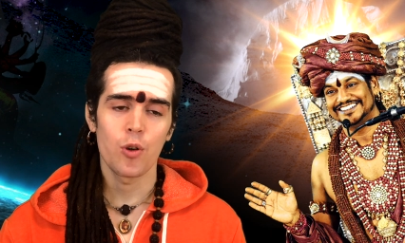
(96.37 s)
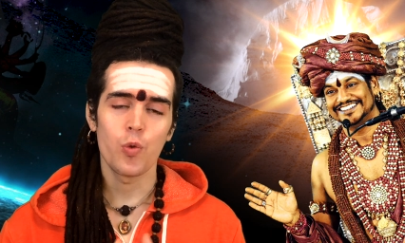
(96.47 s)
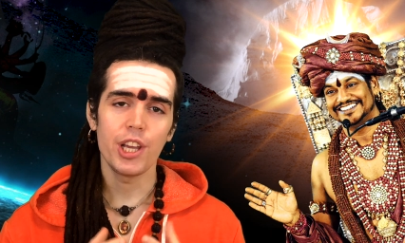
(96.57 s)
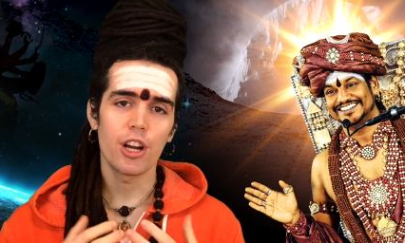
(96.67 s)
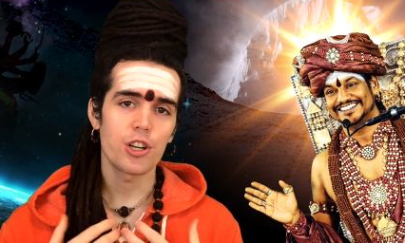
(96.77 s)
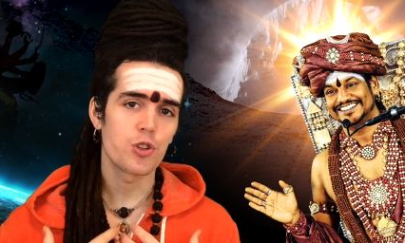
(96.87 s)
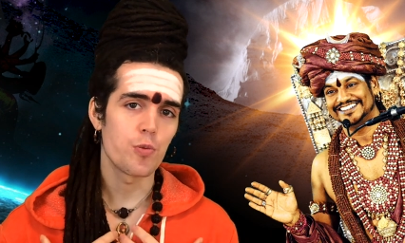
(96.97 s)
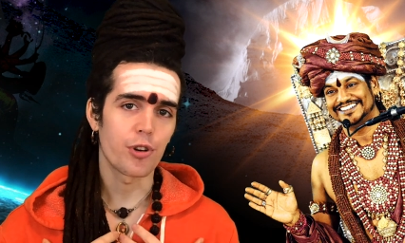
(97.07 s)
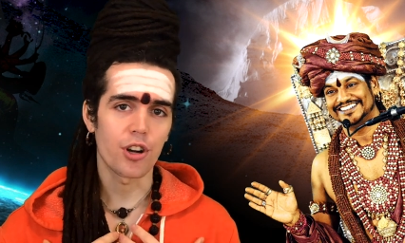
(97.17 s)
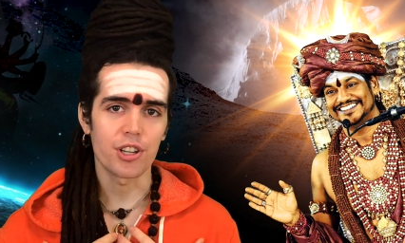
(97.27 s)
Speaker 1: We are
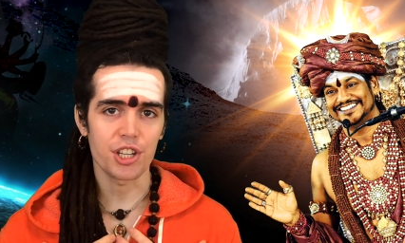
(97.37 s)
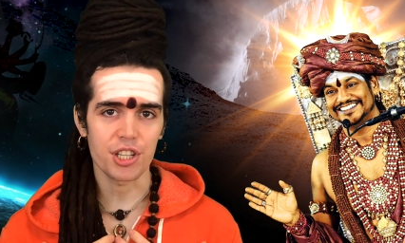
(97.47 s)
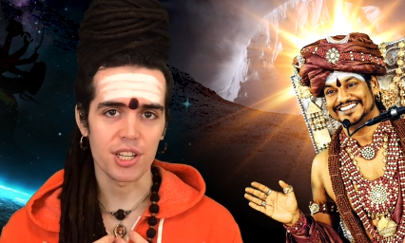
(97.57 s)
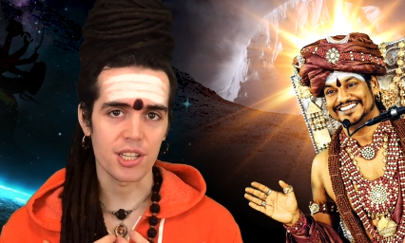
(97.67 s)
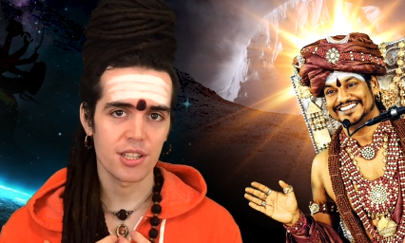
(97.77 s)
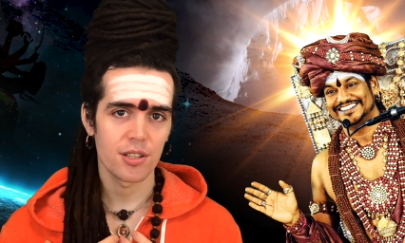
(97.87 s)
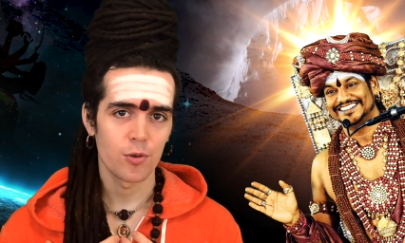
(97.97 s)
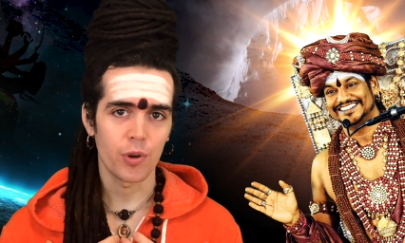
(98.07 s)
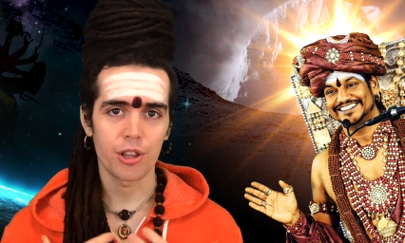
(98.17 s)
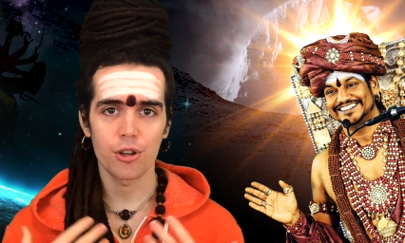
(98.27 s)
super consciousness,
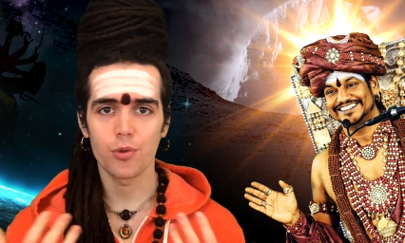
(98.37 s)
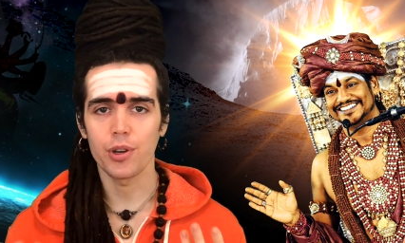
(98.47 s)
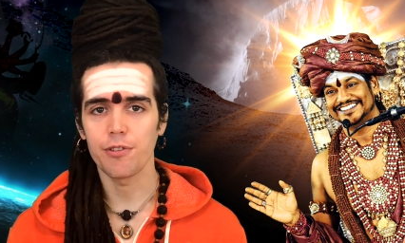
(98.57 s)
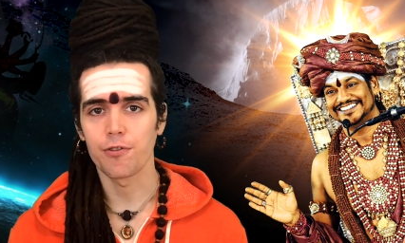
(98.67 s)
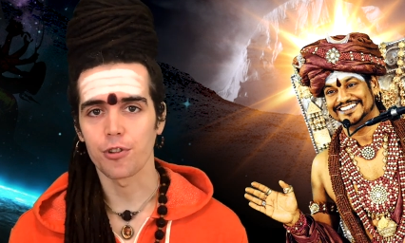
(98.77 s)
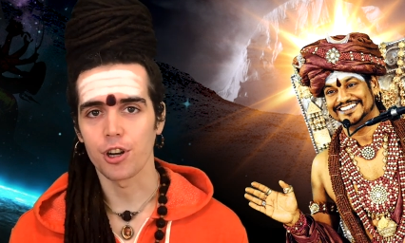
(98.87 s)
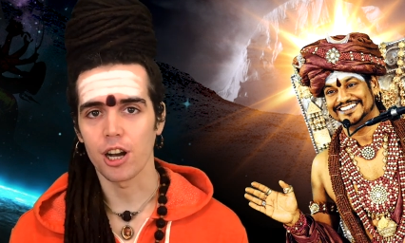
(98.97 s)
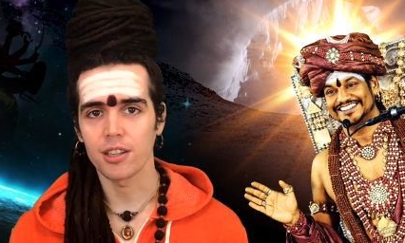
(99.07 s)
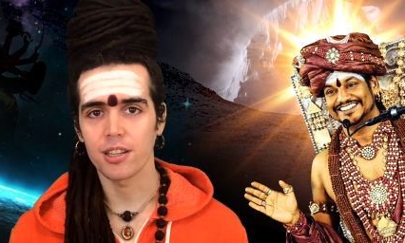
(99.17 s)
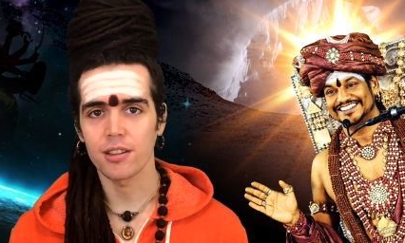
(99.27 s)
whether we
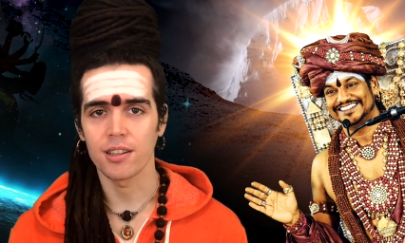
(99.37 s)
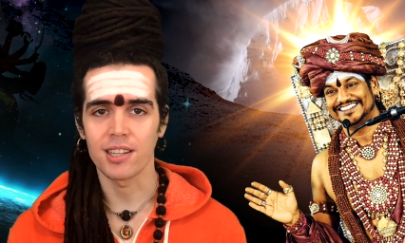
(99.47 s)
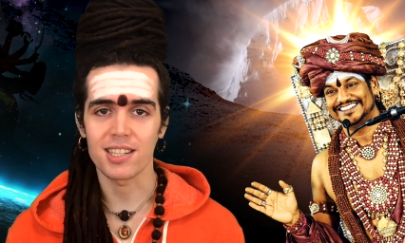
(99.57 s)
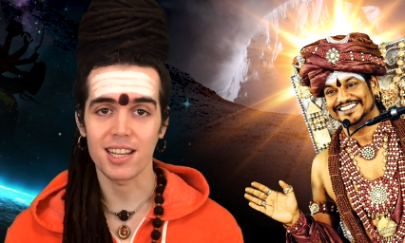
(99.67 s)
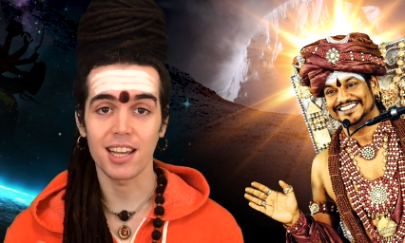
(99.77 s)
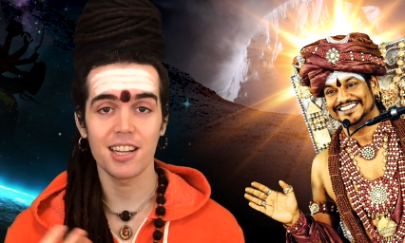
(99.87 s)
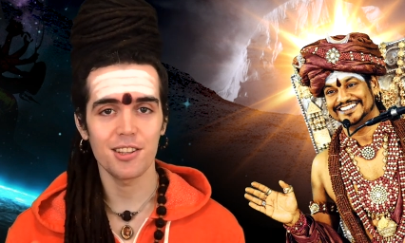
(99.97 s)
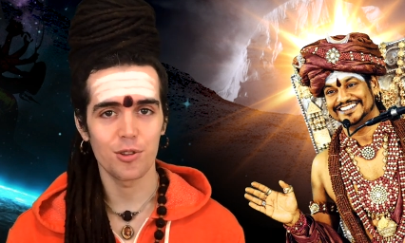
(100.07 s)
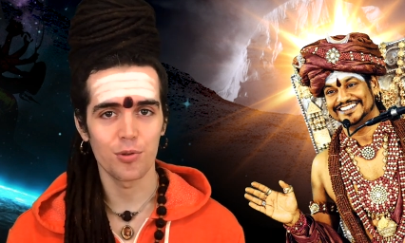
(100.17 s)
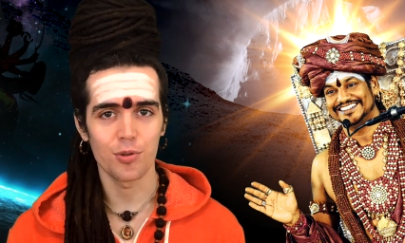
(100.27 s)
forgot it,
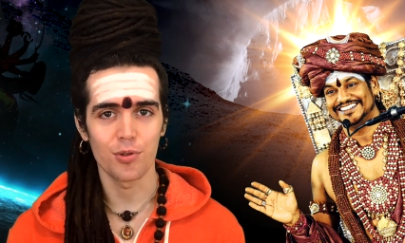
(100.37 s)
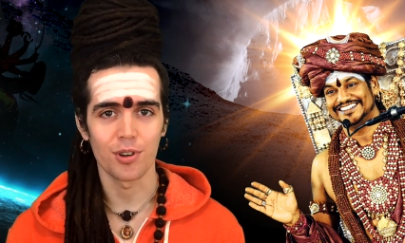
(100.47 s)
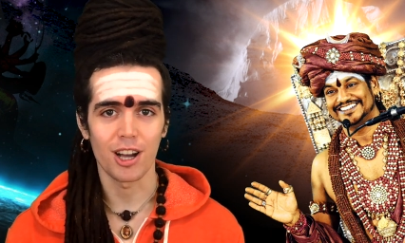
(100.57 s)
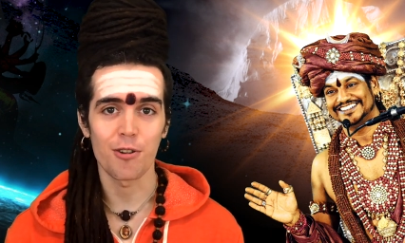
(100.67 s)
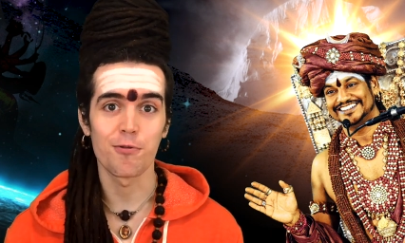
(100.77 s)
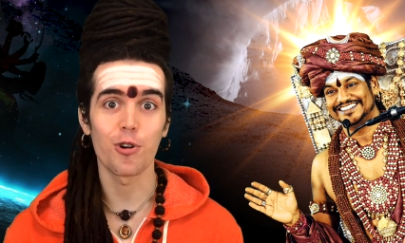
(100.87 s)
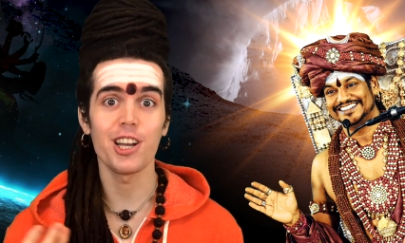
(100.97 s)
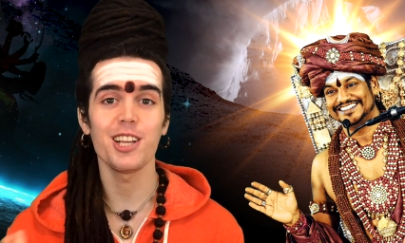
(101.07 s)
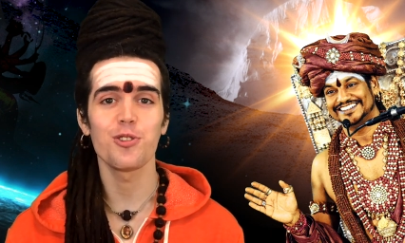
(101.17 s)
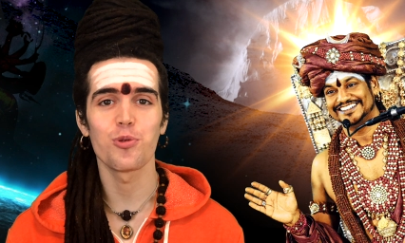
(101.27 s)
decided to,
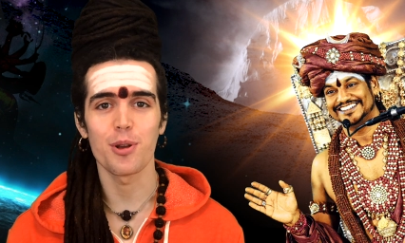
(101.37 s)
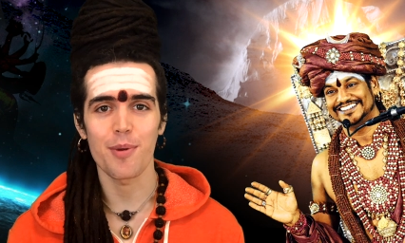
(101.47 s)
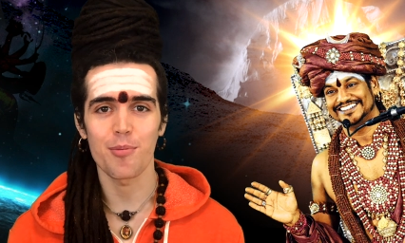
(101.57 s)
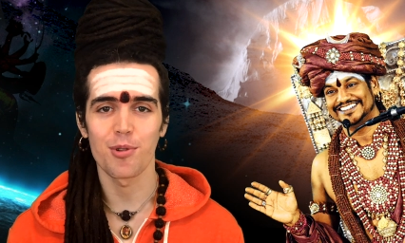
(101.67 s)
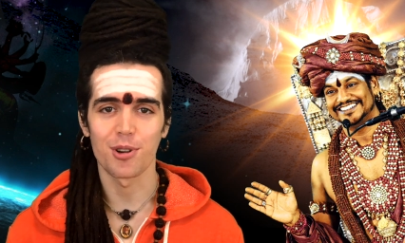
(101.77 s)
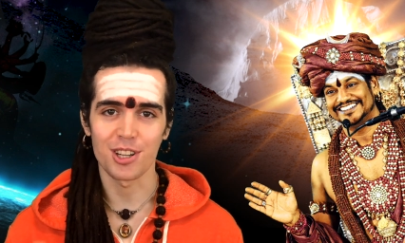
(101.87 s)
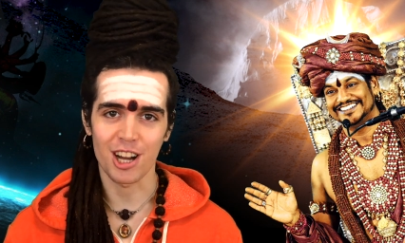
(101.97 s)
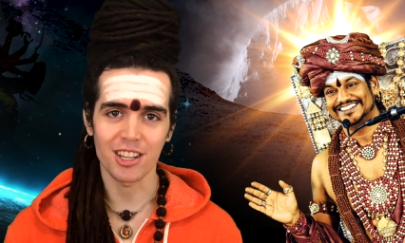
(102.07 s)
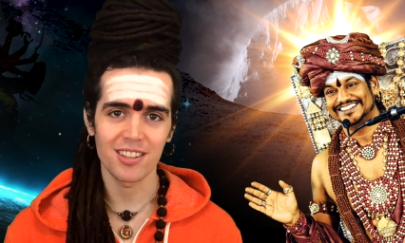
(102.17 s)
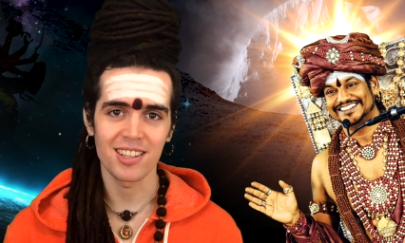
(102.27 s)
avoiding to remember or
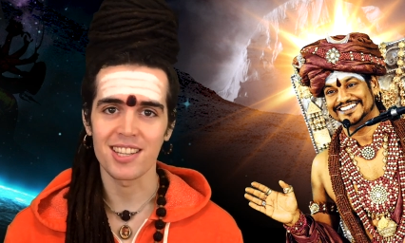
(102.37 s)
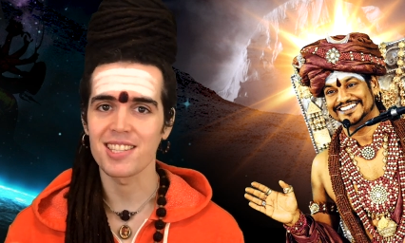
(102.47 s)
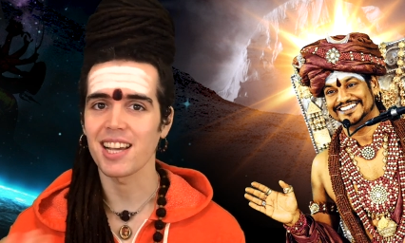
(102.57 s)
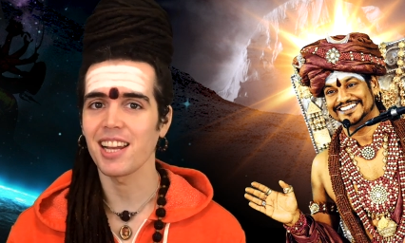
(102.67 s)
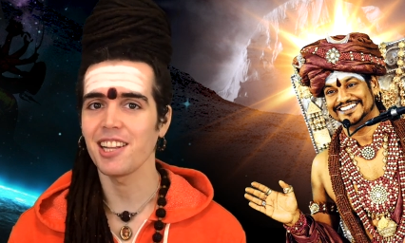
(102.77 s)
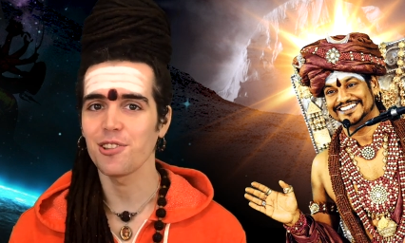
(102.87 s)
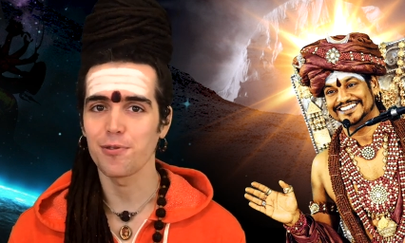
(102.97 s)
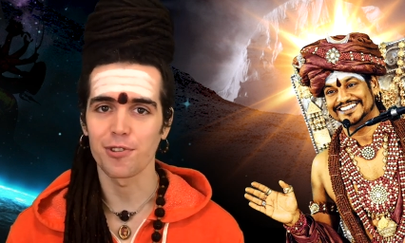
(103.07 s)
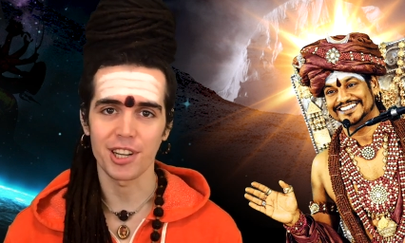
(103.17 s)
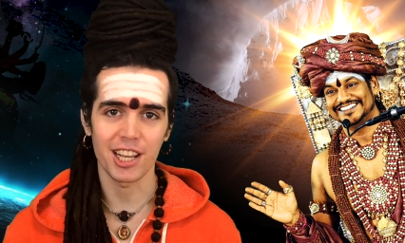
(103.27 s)
not, deciding to
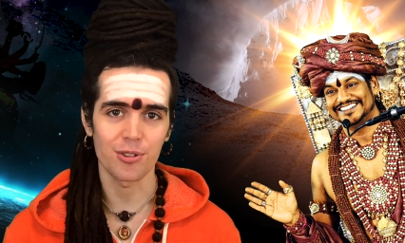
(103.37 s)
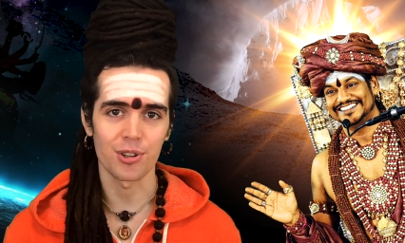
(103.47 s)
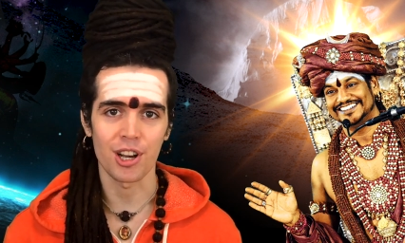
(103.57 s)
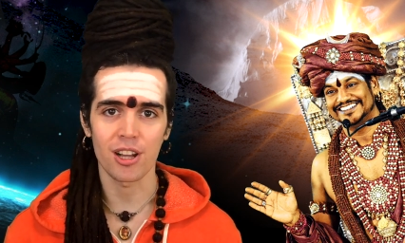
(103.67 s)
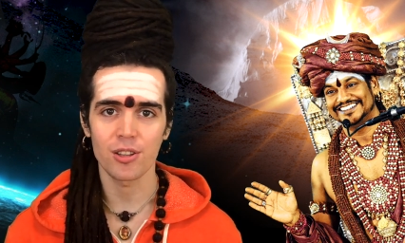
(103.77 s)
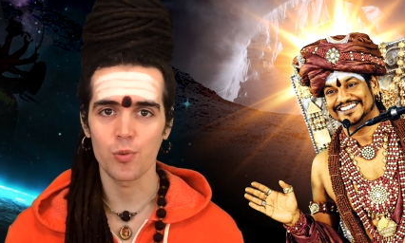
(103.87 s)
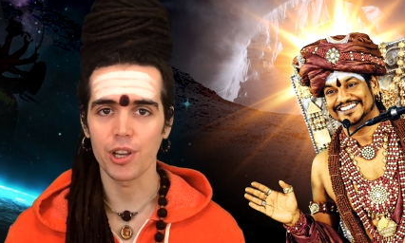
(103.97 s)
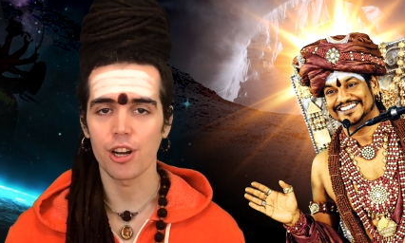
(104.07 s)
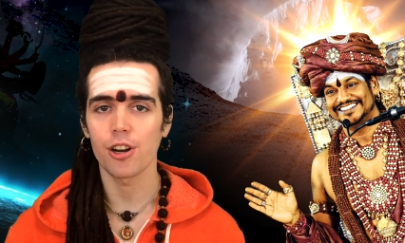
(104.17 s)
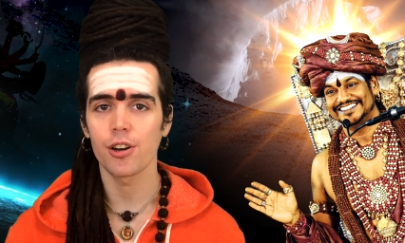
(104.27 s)
forget or not,
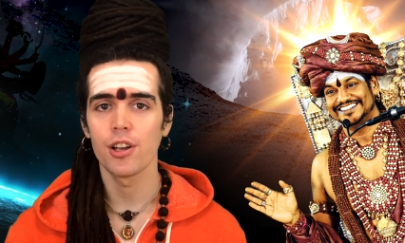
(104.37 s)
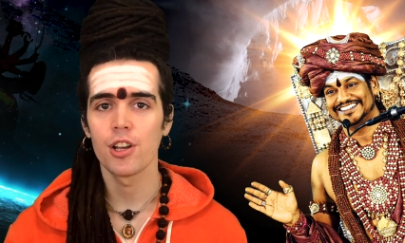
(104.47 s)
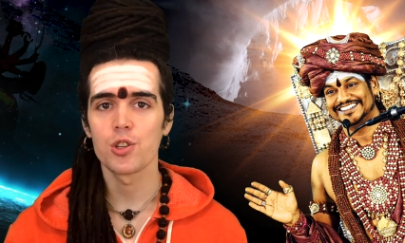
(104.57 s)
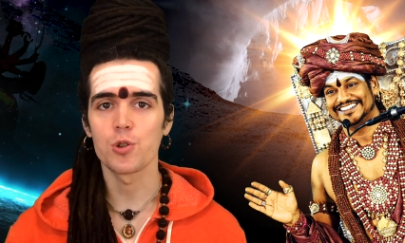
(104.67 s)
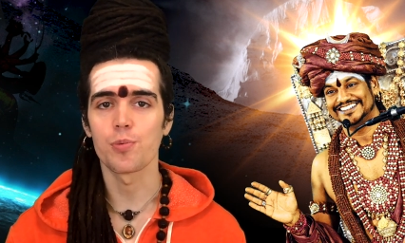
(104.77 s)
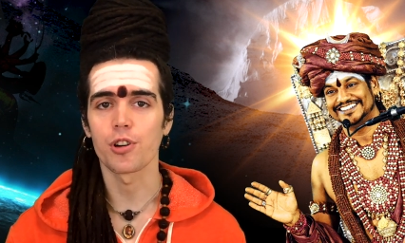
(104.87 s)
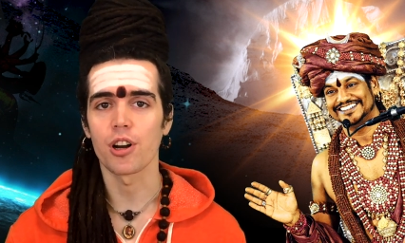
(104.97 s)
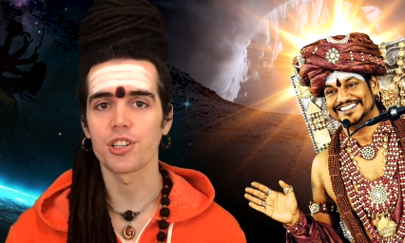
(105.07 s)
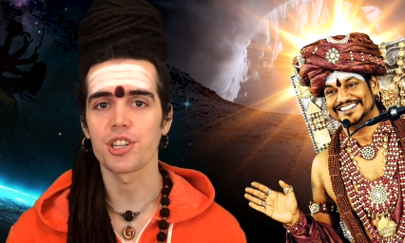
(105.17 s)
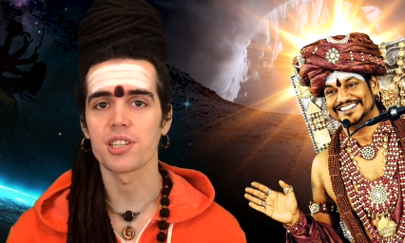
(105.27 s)
we are super
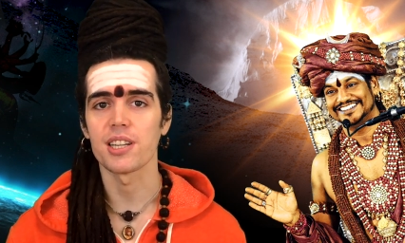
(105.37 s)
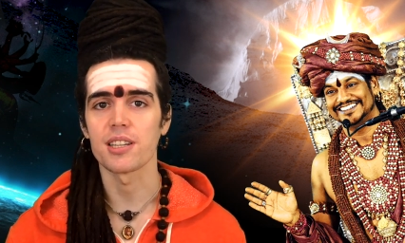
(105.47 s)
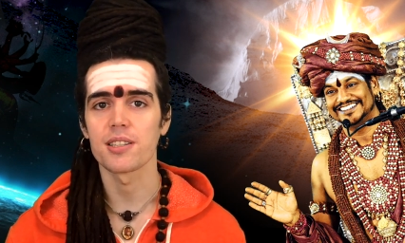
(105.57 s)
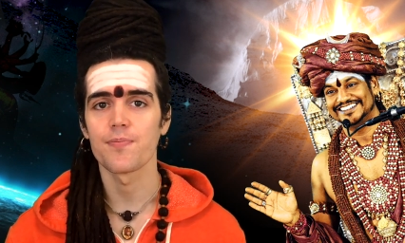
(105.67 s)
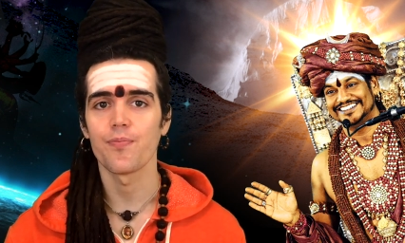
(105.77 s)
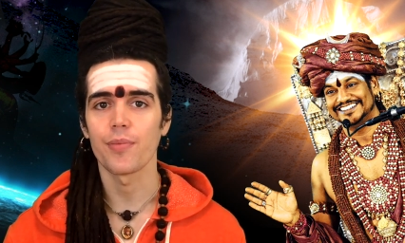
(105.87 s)
consciousness.